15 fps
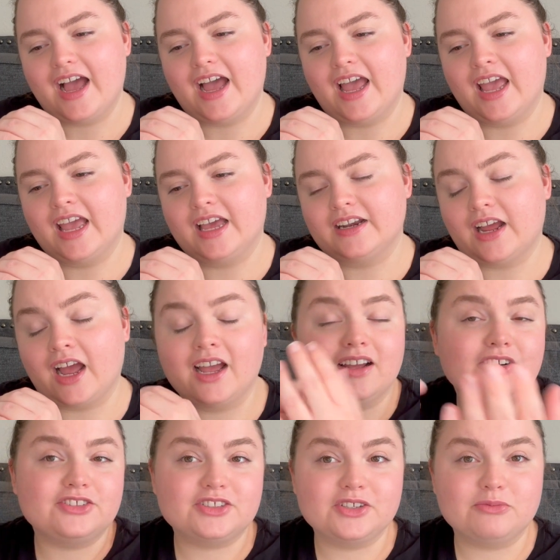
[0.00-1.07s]
And I
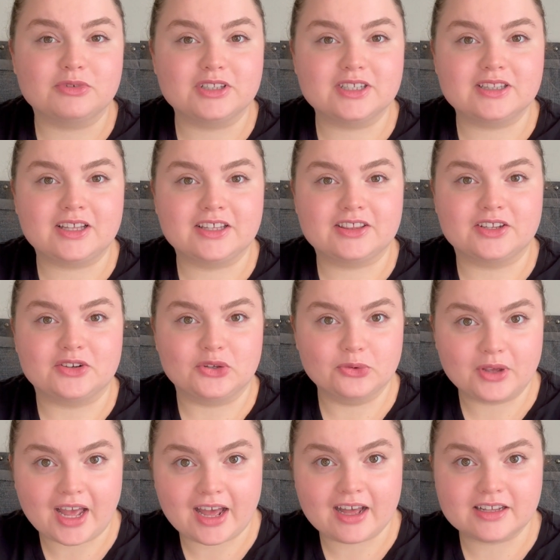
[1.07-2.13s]
honestly really like the new
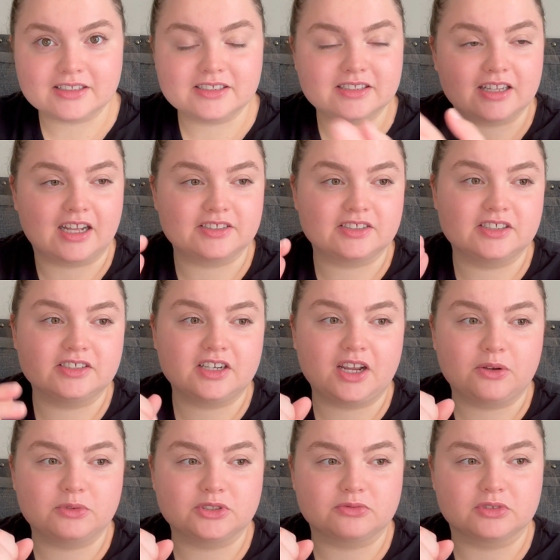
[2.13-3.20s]
cast. Last season I
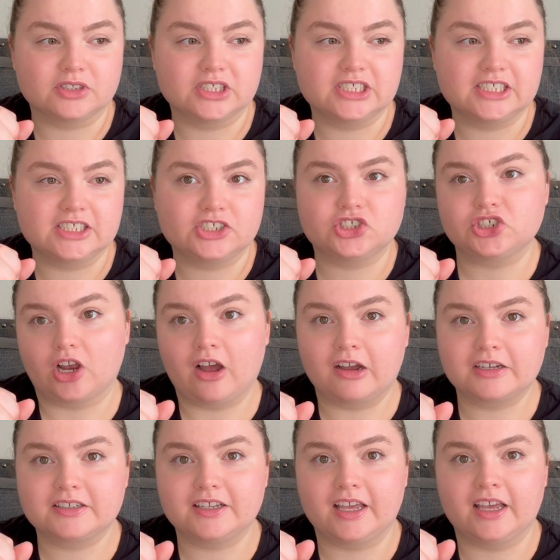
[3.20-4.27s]
was really
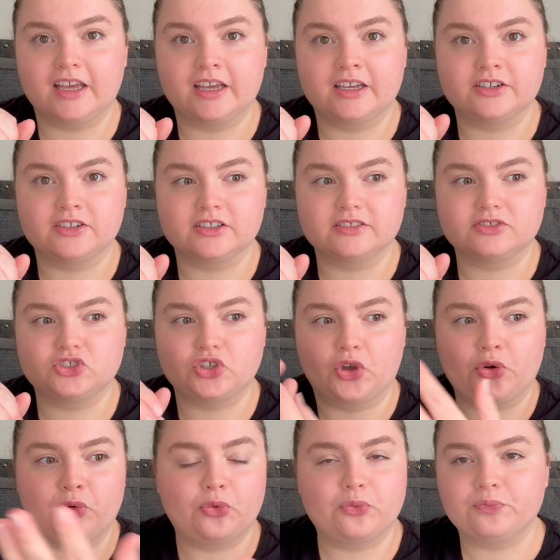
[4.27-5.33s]
shocked and
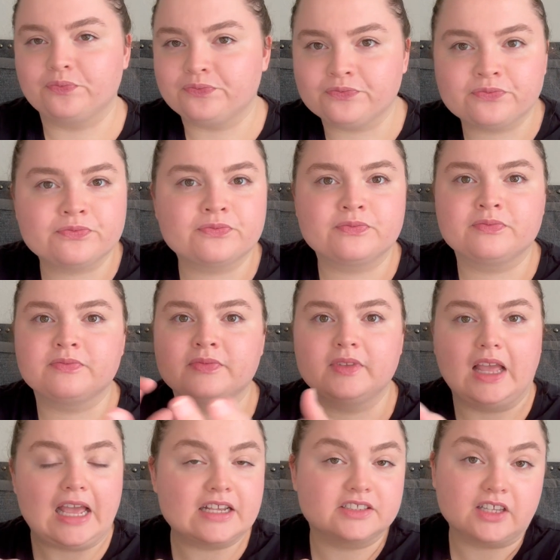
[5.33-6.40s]
so
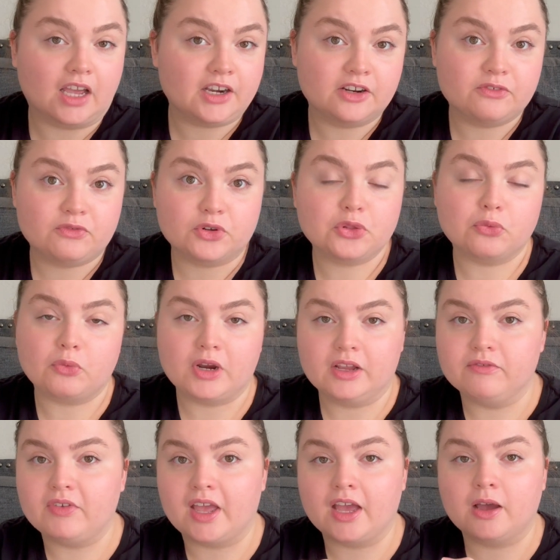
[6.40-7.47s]
excited for the
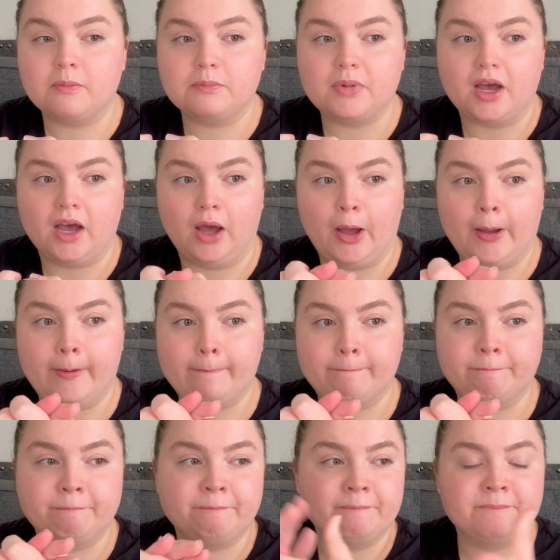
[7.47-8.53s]
revamp.
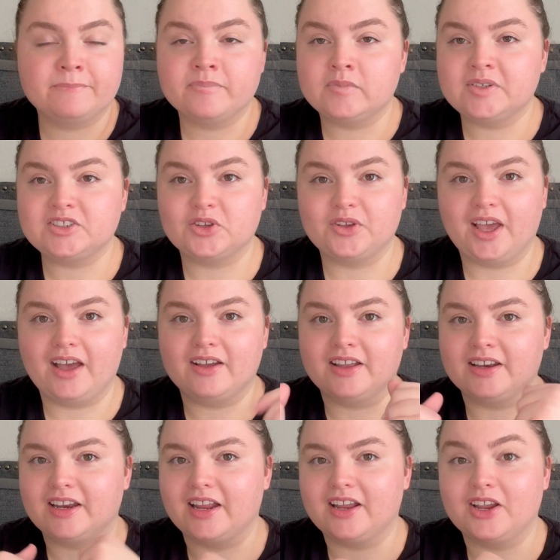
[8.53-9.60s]

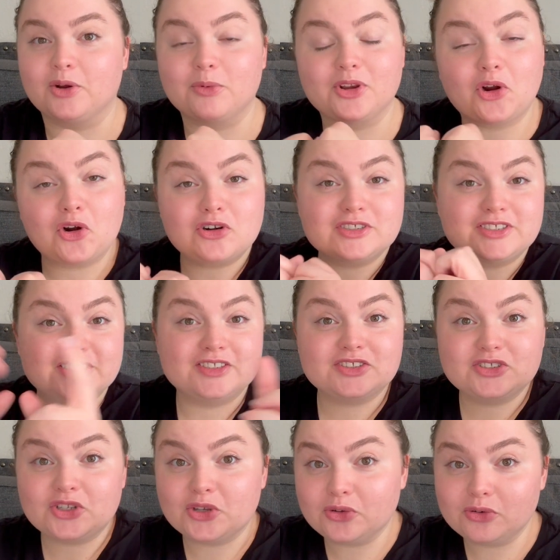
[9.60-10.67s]
And here we are, season
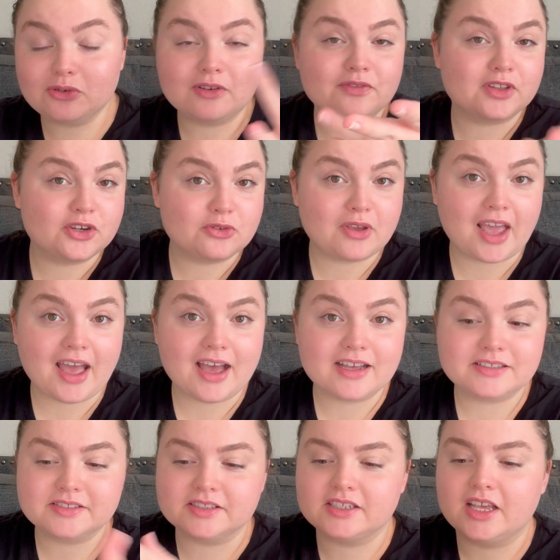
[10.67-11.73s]
two of the new
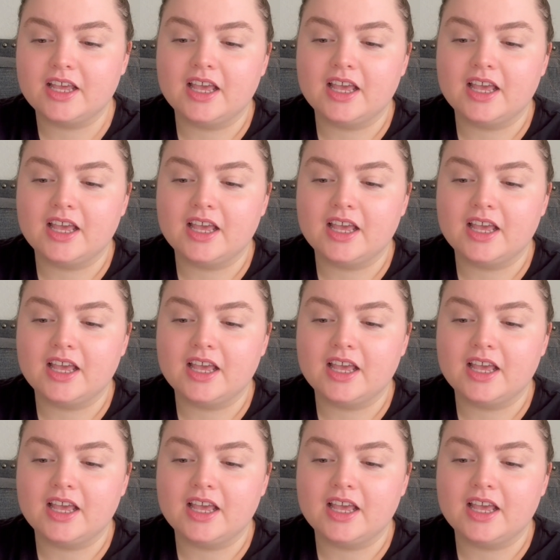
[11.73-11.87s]
cast.